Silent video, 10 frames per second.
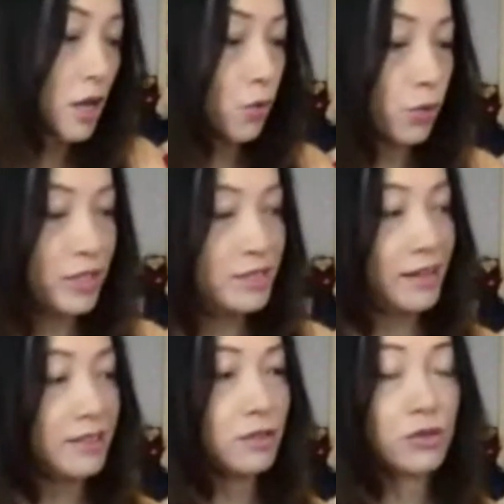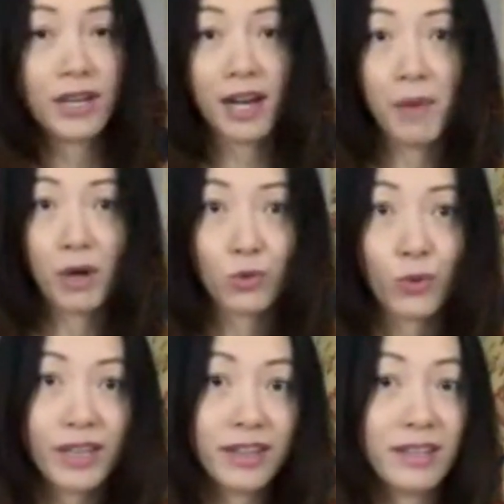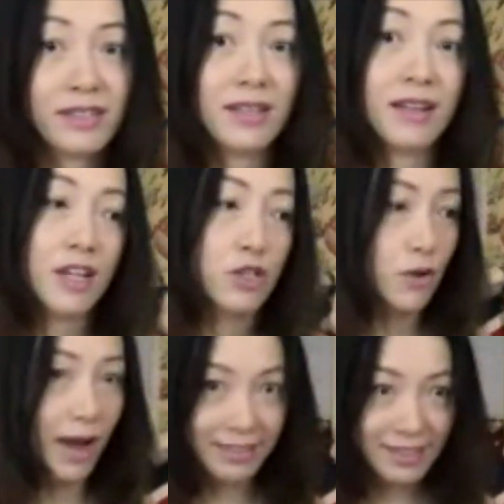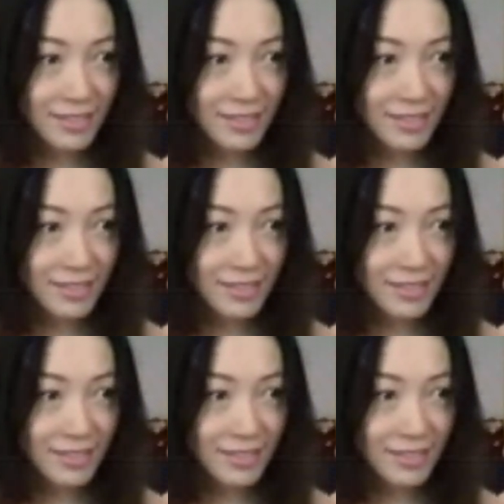We decided to come up with this Chineasy